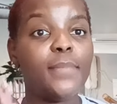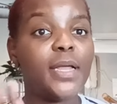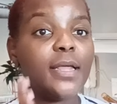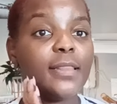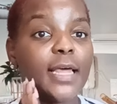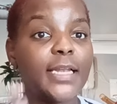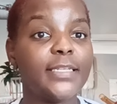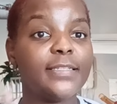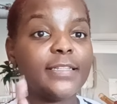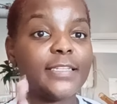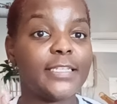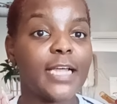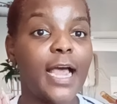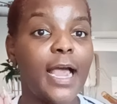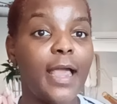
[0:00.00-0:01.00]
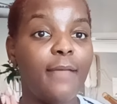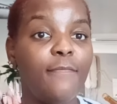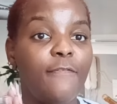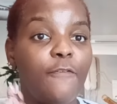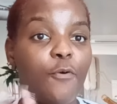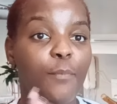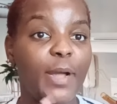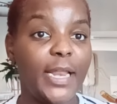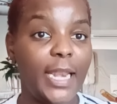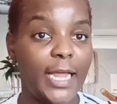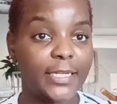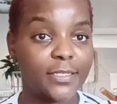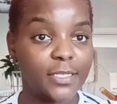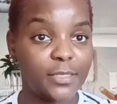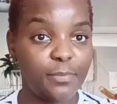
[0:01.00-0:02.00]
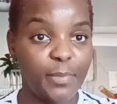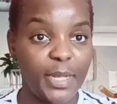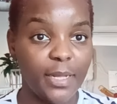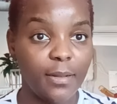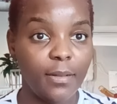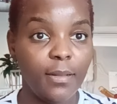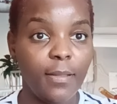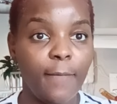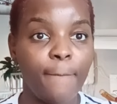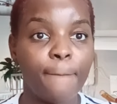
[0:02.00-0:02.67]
and that is the time for my last meal.